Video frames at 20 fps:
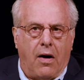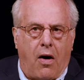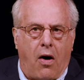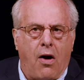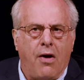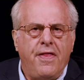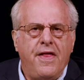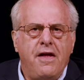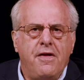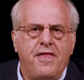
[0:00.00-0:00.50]

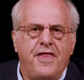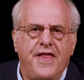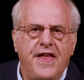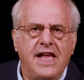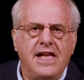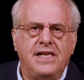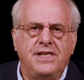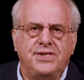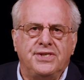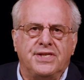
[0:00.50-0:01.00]
Are there
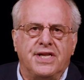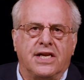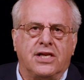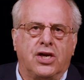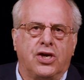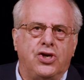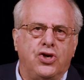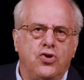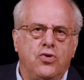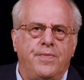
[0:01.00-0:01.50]
things that
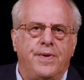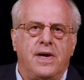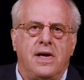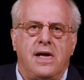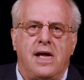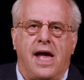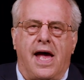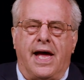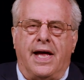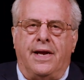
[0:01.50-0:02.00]

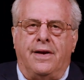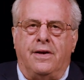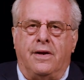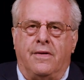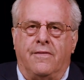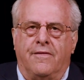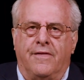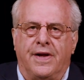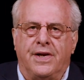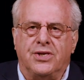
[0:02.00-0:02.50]
Cuba and
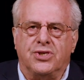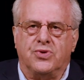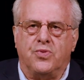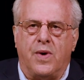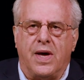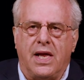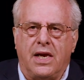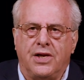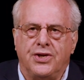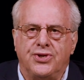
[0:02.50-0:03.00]

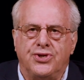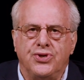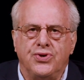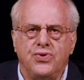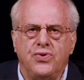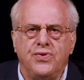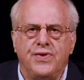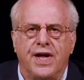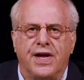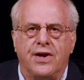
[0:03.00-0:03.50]
Venezuela
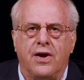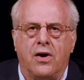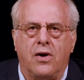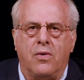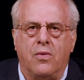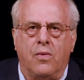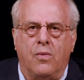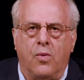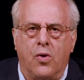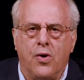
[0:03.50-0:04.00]
do that
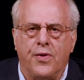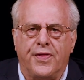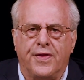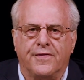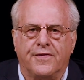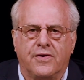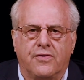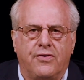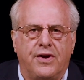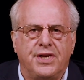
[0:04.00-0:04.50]
are worth
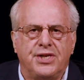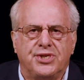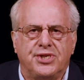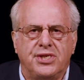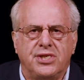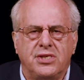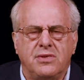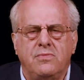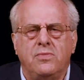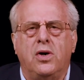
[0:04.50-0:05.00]
of
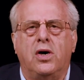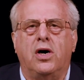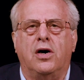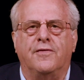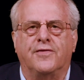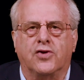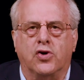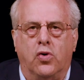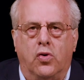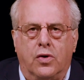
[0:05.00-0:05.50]
criticism?
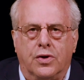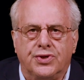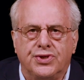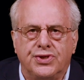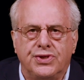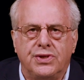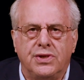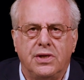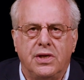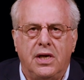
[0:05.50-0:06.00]
Of
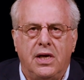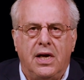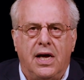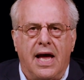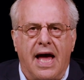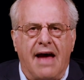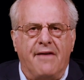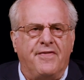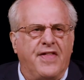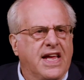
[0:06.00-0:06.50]
course.
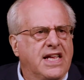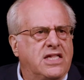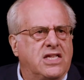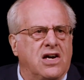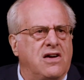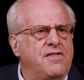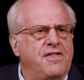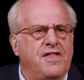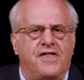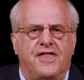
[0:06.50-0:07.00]
Have they
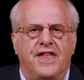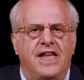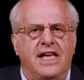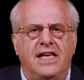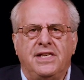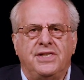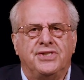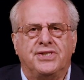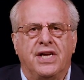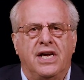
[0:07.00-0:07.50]
done
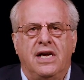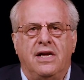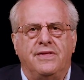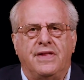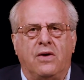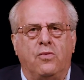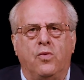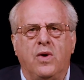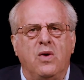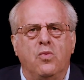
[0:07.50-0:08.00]
things
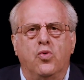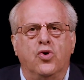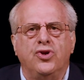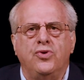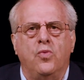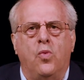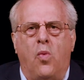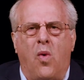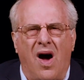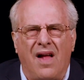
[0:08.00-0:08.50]
that we
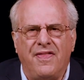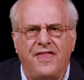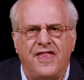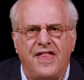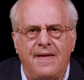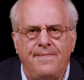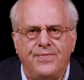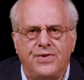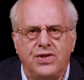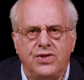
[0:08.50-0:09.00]
wouldn't want
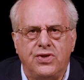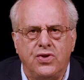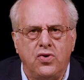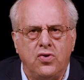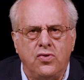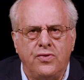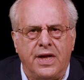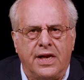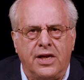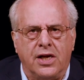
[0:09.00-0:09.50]
them to
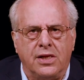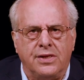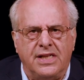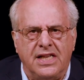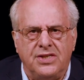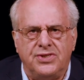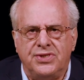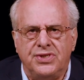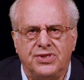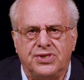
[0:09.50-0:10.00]
do, that a
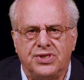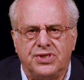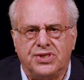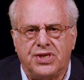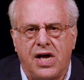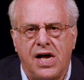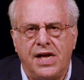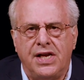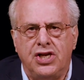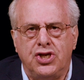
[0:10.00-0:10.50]
decent
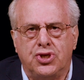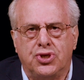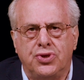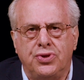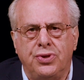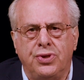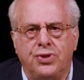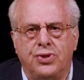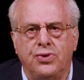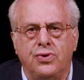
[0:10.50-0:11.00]
society
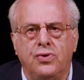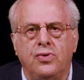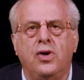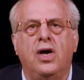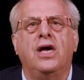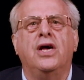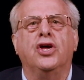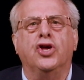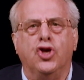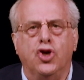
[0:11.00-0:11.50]
shouldn't do?
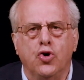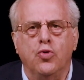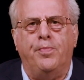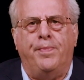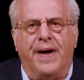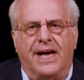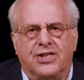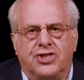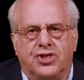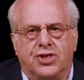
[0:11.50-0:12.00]
You
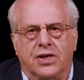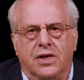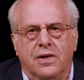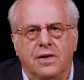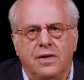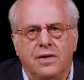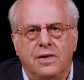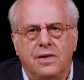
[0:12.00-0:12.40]
betcha.